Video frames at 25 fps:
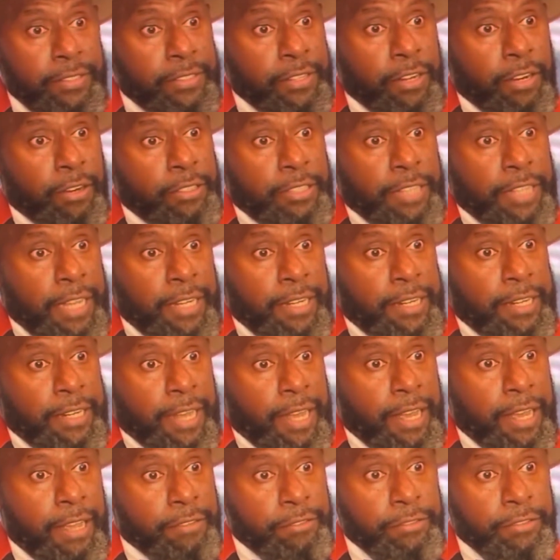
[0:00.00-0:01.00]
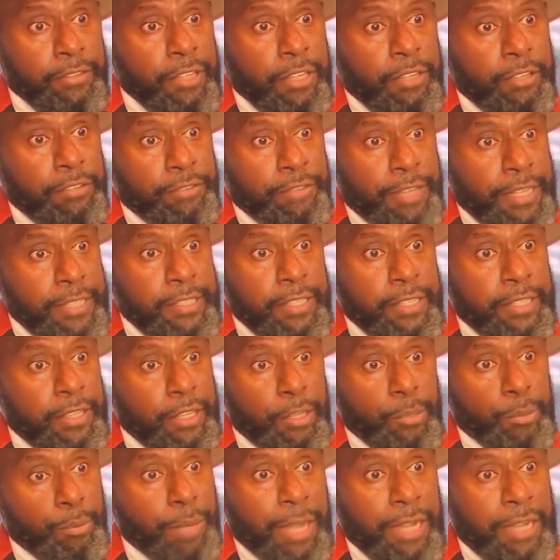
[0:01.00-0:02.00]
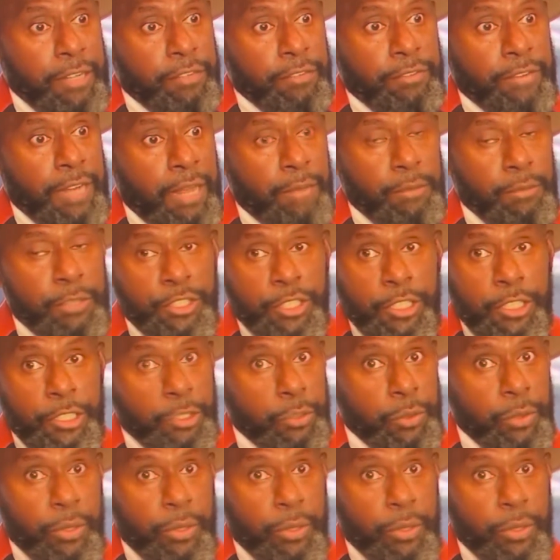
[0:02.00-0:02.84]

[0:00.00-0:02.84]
our daily life facing the impact of climate change,